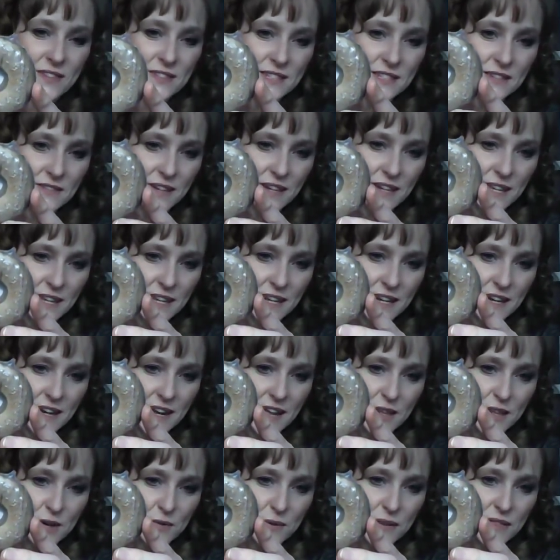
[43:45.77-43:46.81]
See if I can get it
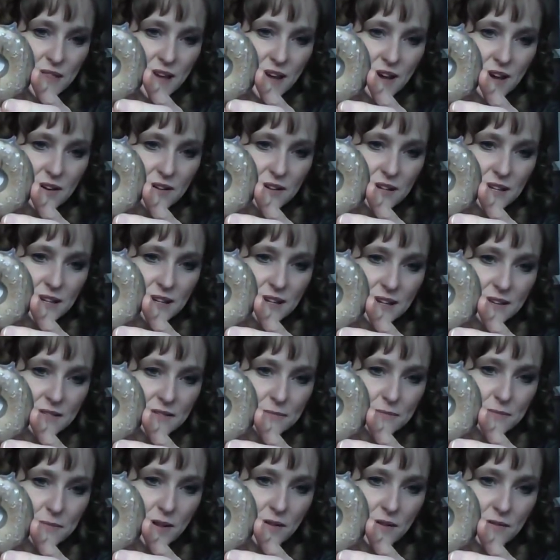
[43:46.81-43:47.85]
on there without getting
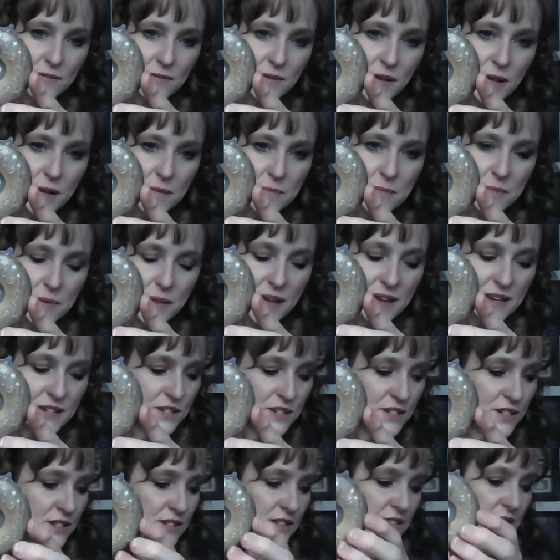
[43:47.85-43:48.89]
a, a, a flesh.